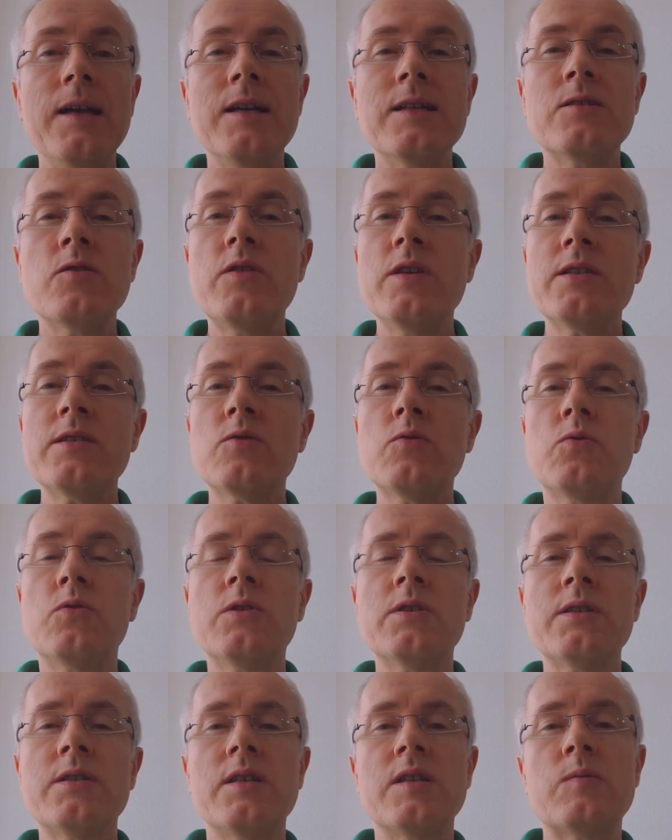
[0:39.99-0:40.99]
So this
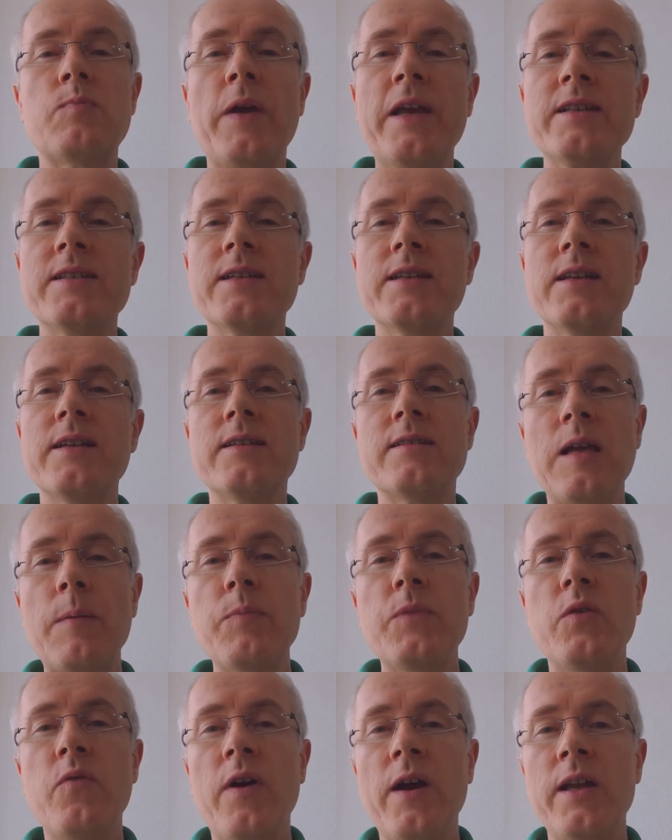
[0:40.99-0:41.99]
course is basically
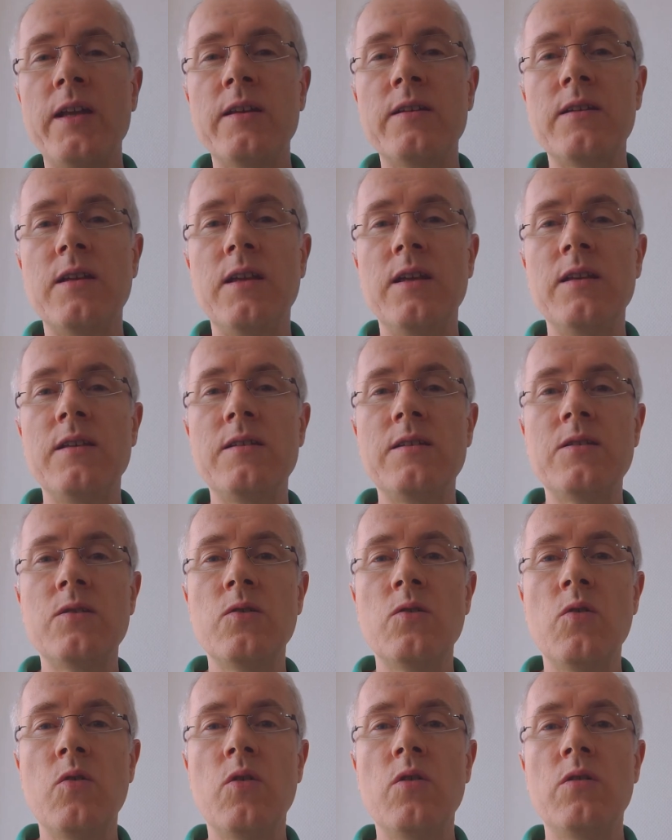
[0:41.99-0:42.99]
subdivided
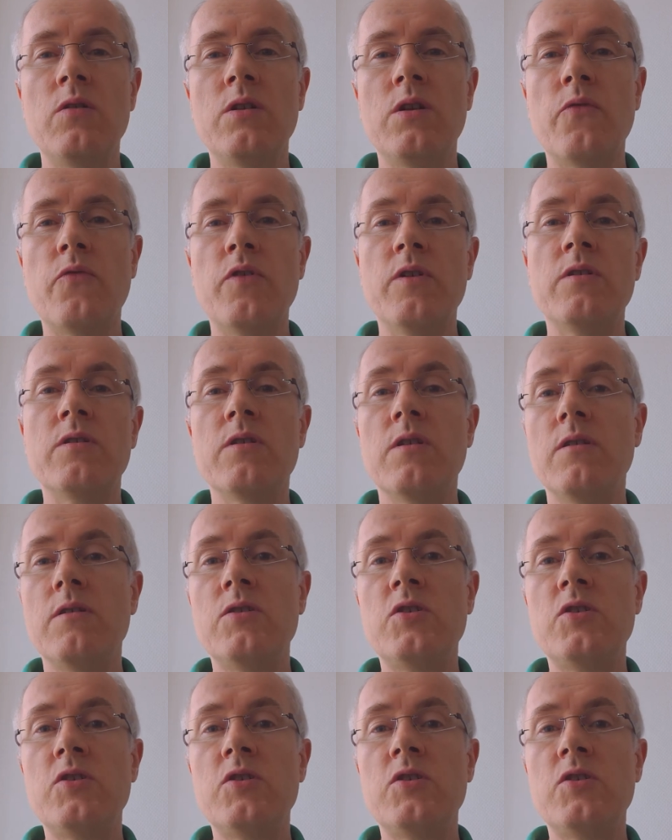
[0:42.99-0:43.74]
into different